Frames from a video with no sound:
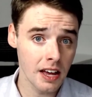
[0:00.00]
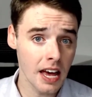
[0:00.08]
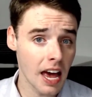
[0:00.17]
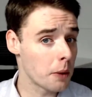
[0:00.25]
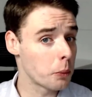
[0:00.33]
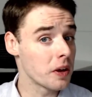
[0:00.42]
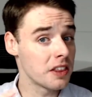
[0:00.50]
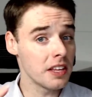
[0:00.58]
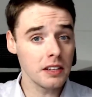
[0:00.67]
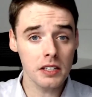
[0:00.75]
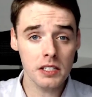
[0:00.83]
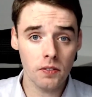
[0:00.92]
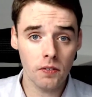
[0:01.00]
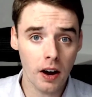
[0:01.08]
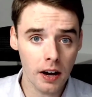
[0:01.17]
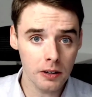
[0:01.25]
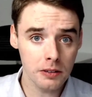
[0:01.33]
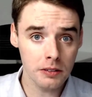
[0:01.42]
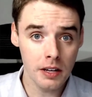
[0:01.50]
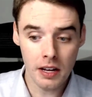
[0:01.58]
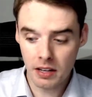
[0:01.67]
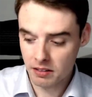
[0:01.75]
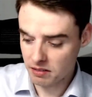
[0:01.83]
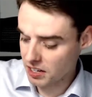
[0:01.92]
And within this file
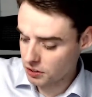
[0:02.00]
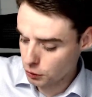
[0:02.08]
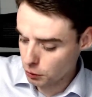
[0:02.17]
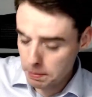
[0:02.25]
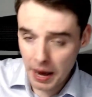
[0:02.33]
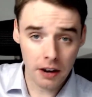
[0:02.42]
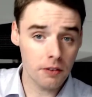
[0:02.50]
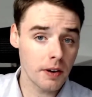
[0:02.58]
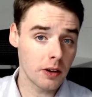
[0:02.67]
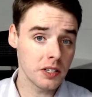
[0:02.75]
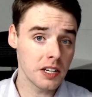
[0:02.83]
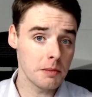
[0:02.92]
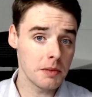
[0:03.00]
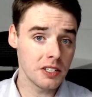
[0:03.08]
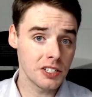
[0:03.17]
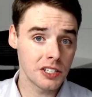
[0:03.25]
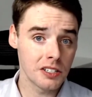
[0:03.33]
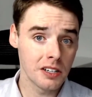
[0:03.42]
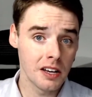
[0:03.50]
is your background image,